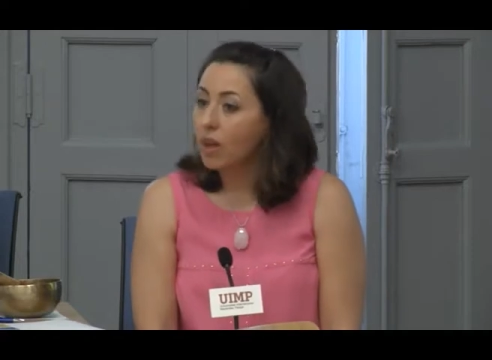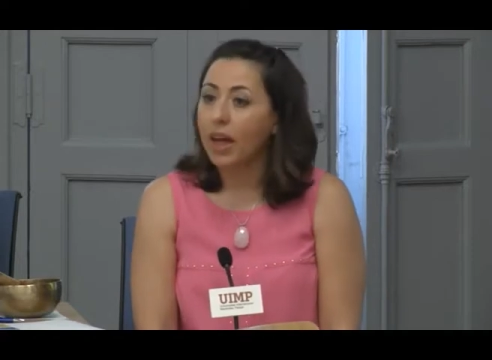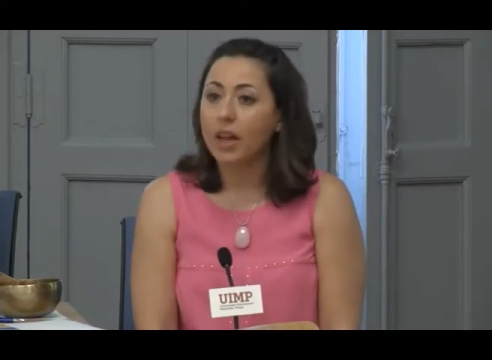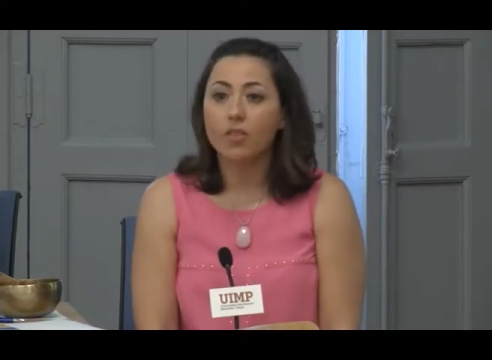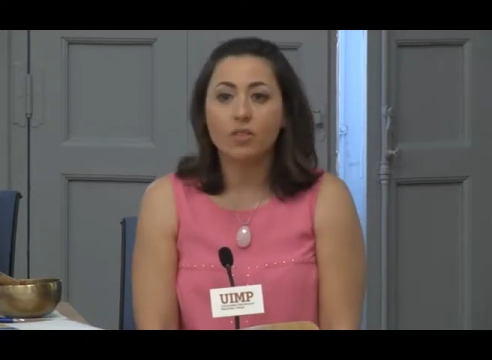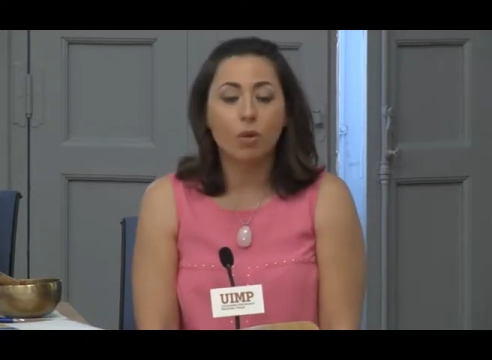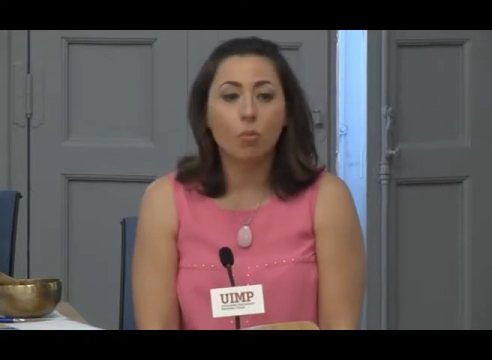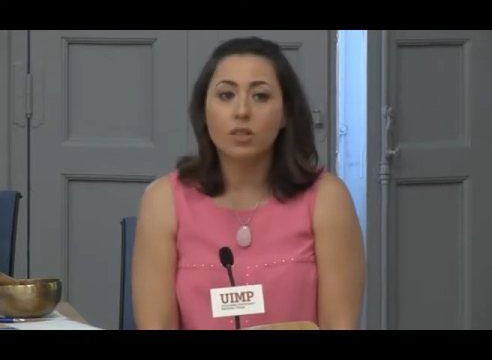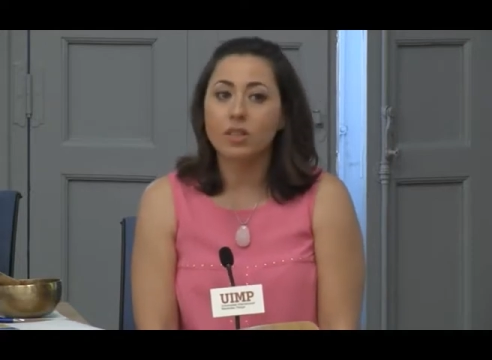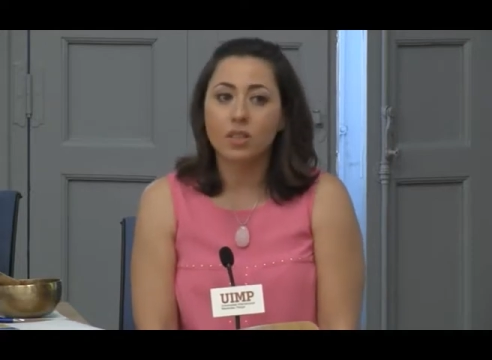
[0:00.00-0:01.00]
And if
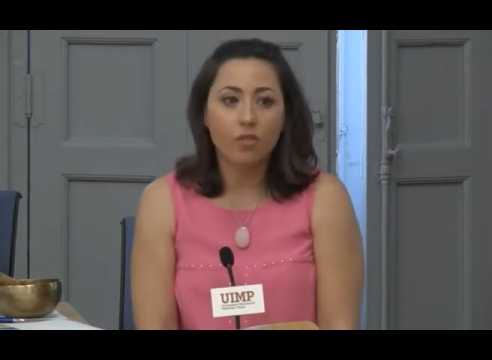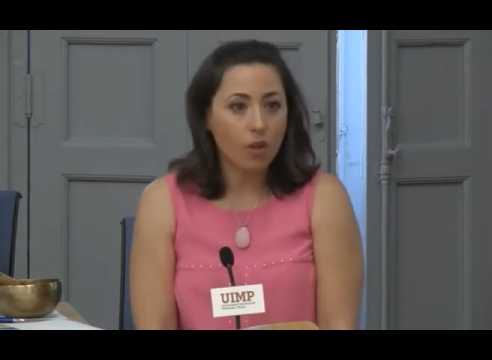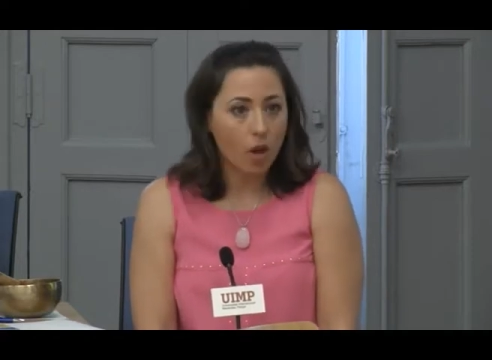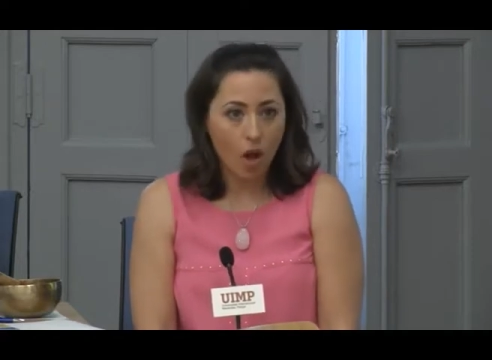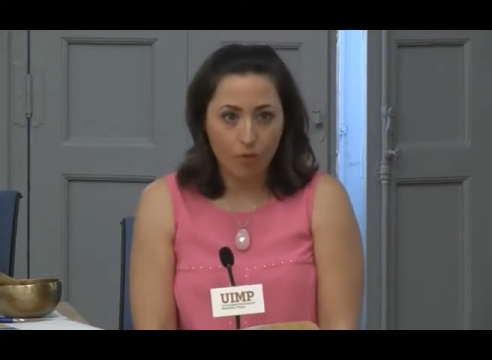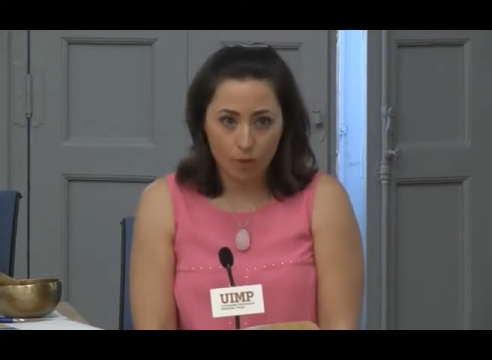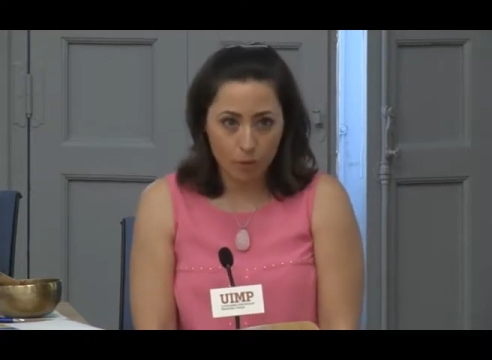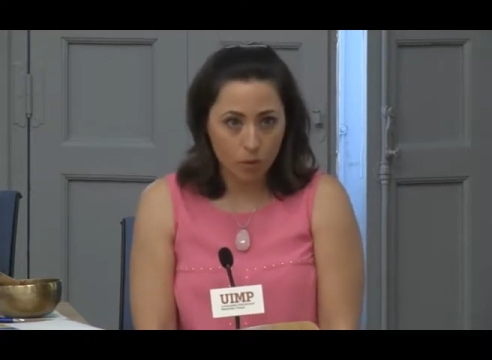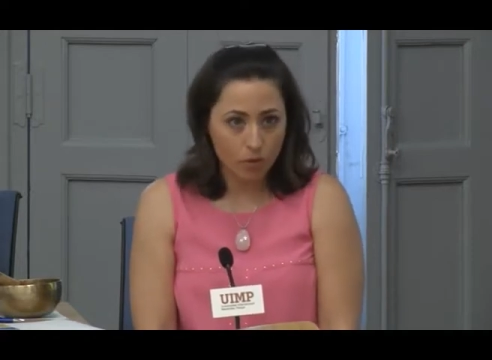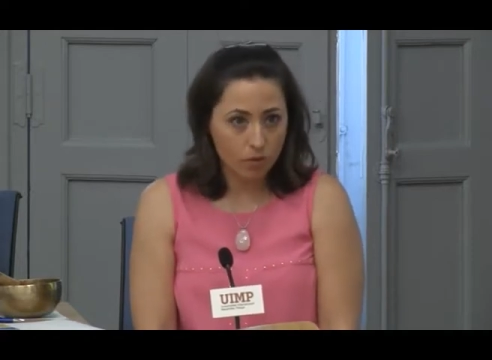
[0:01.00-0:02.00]
someone doesn't feel
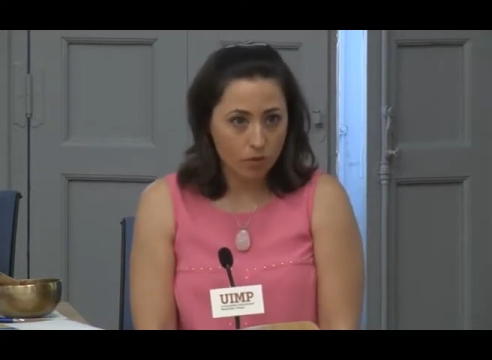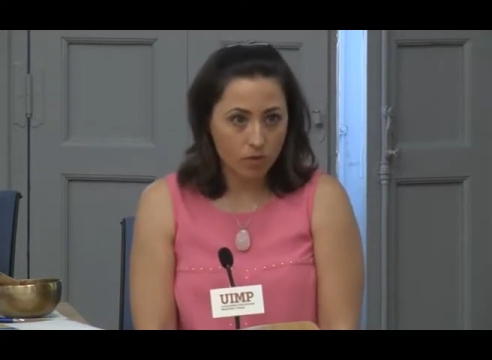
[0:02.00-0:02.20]
comfortable,